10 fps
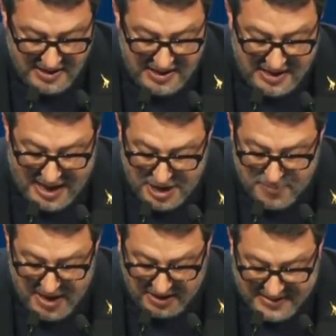Freedom
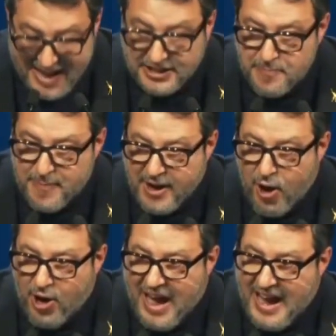of speech is
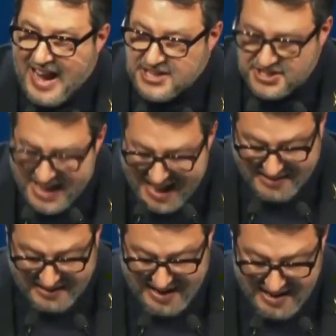sacred, and we
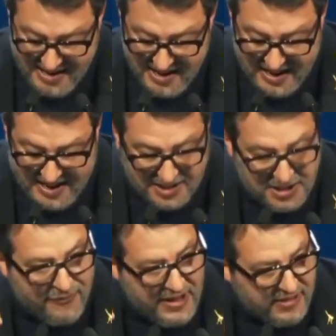will defend it with
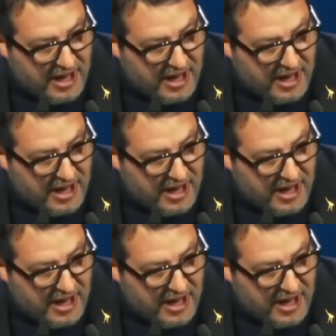all our